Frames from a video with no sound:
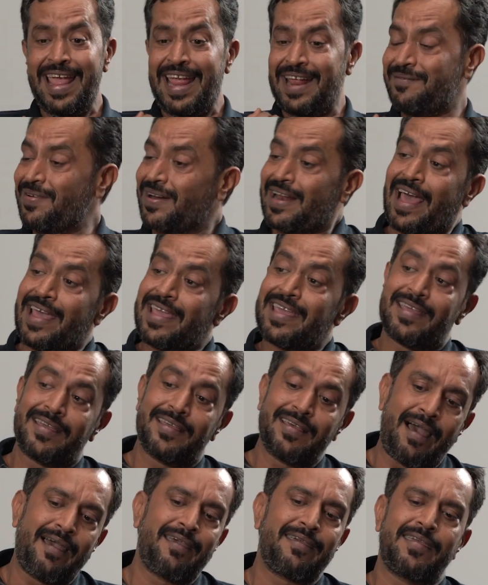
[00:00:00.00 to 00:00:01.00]
In fact,
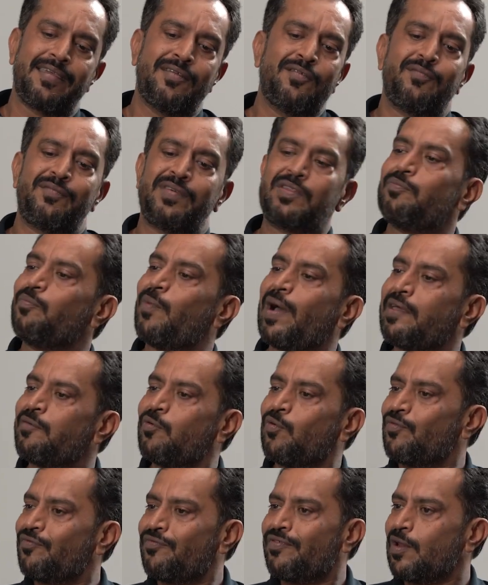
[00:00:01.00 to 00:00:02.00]
I with my
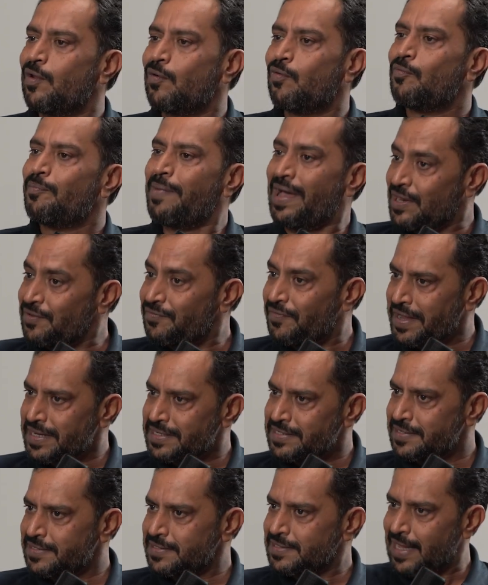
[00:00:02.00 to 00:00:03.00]
own fellow
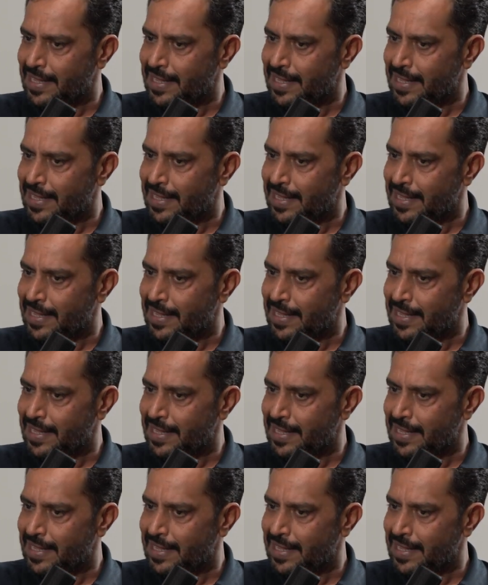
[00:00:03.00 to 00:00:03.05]
manufacturers,